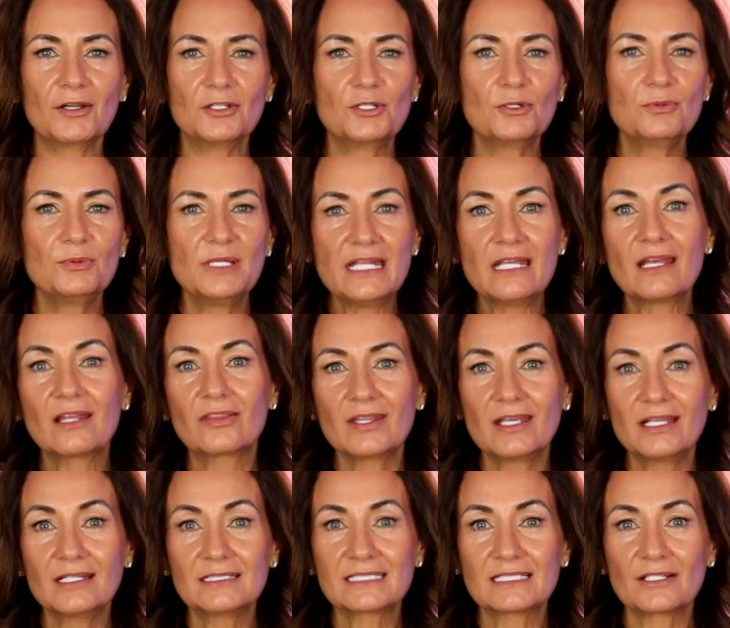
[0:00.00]
unique
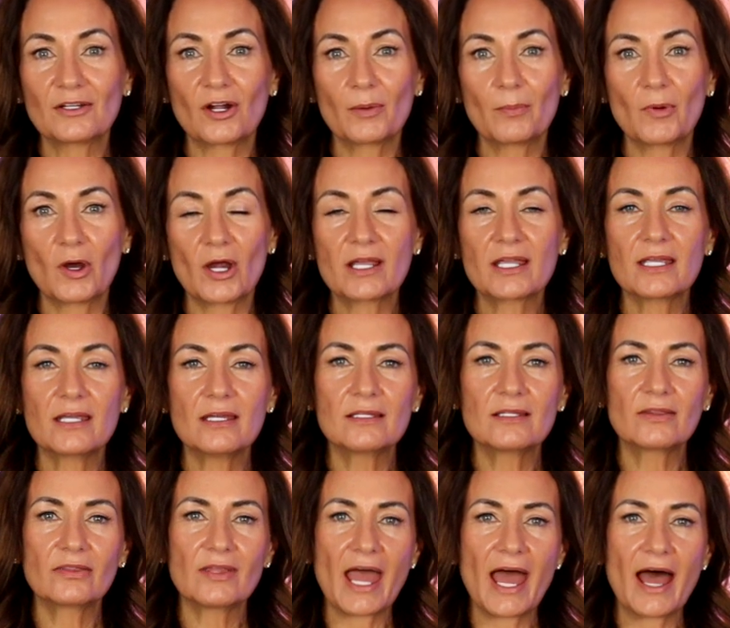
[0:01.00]
things in our
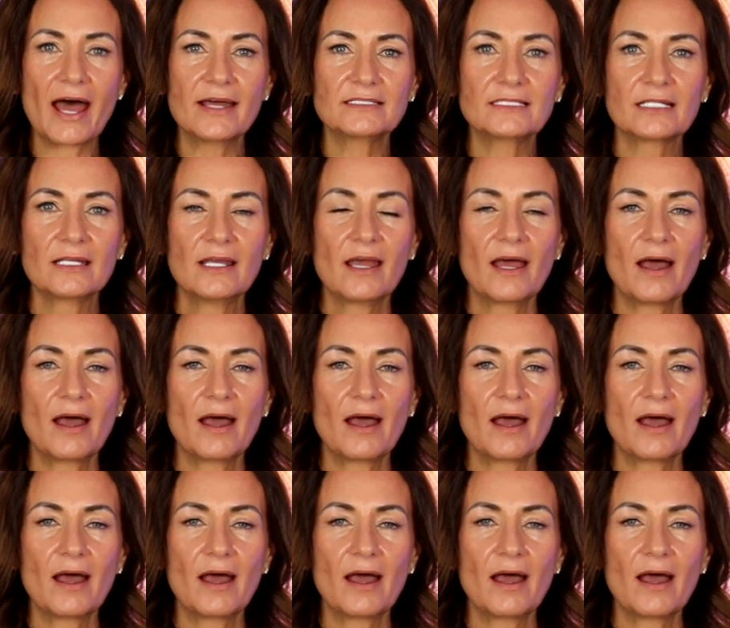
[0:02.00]
market that